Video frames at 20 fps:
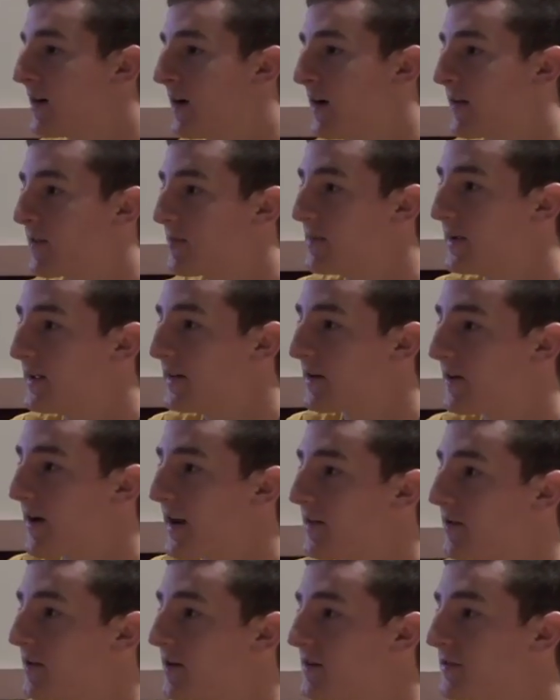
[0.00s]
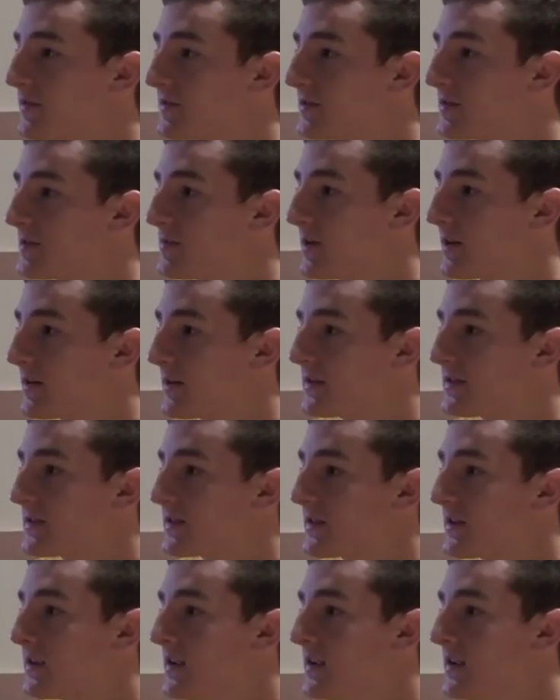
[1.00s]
I'd have bit their hand off, to be honest.